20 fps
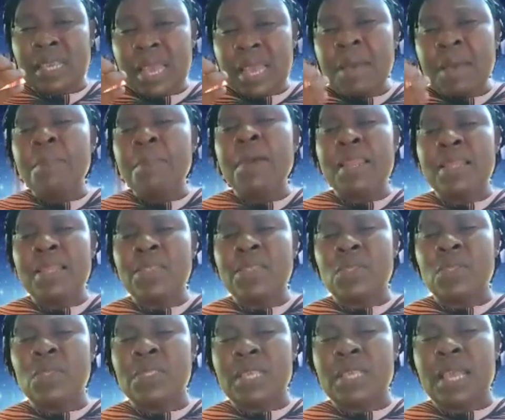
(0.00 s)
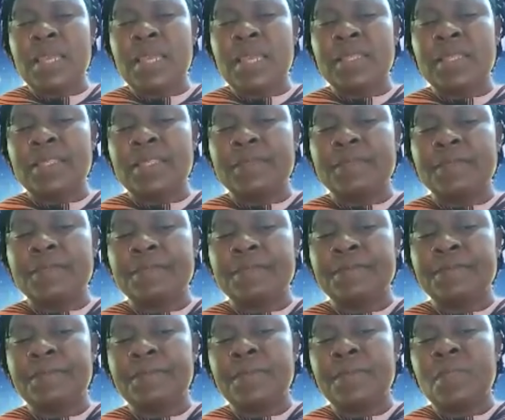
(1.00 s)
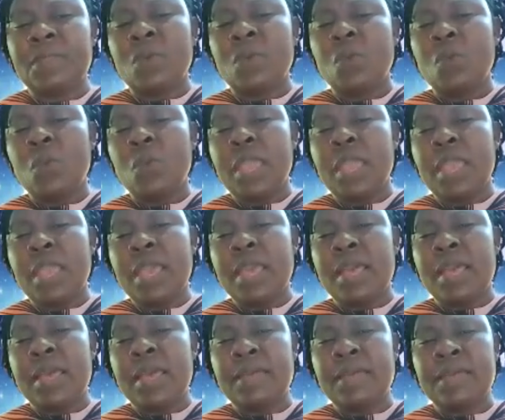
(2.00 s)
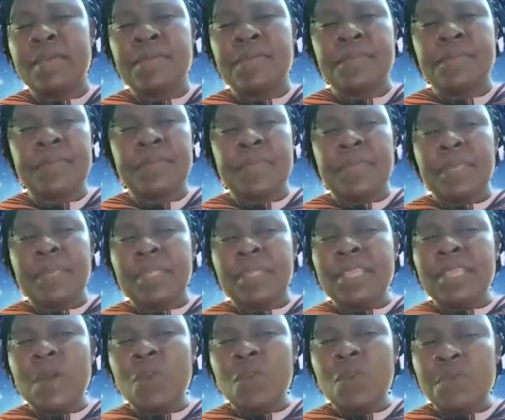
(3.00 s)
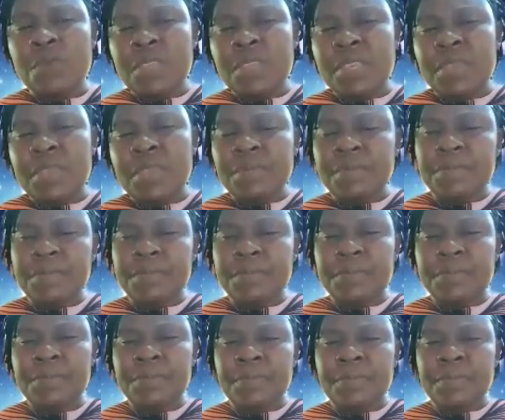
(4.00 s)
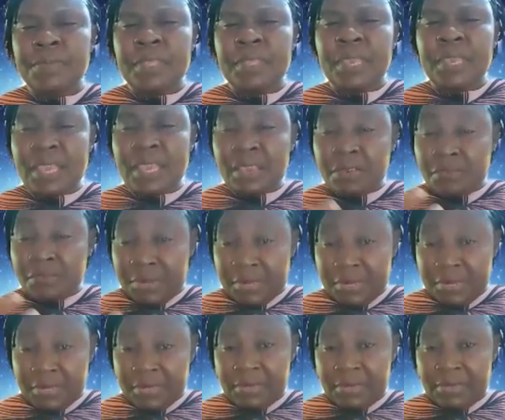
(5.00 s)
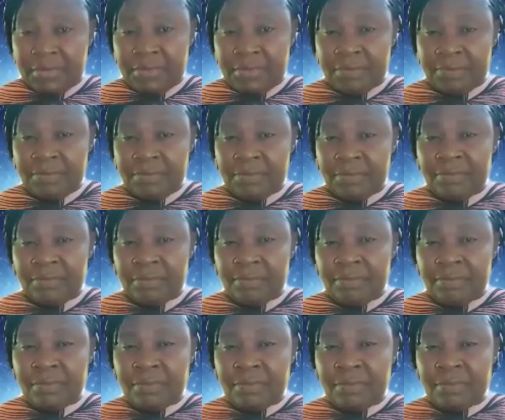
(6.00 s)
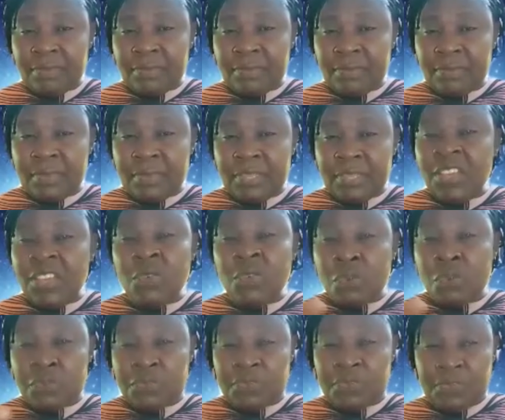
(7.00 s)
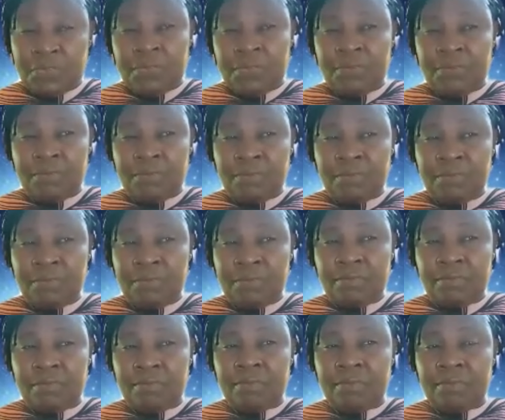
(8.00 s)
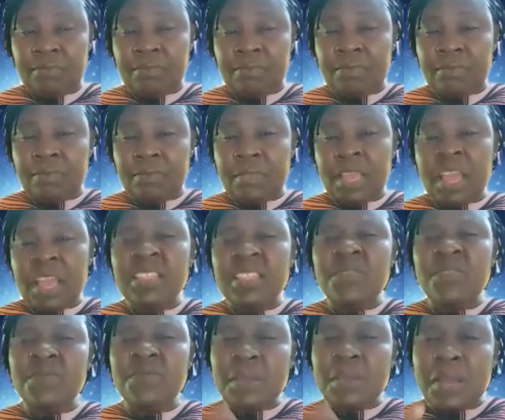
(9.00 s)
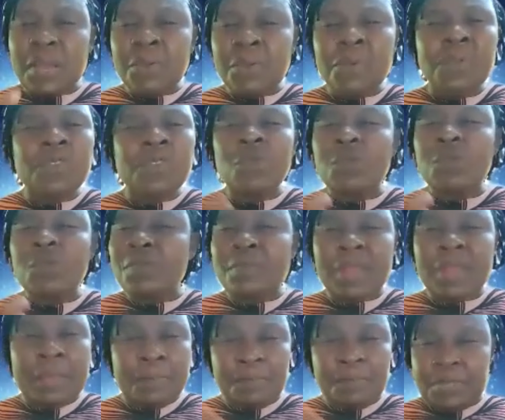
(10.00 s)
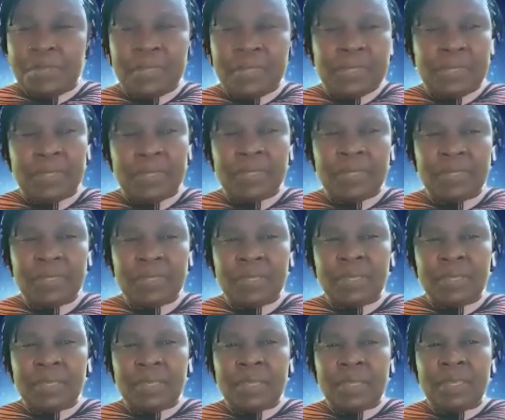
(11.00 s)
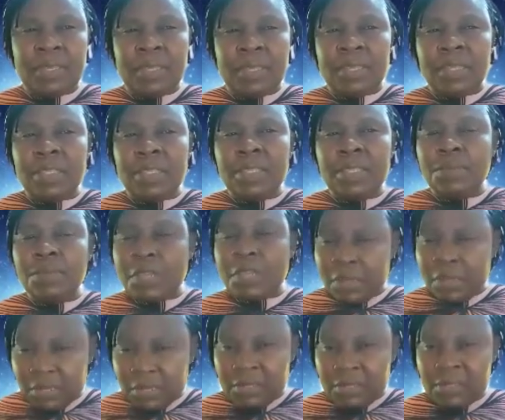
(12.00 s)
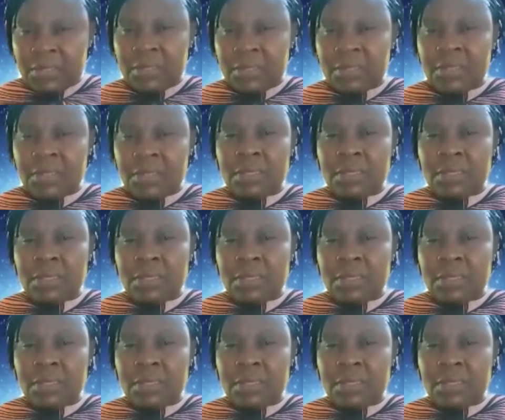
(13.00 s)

and balanced society where there will be increase in growth. And even our growth will be rapid because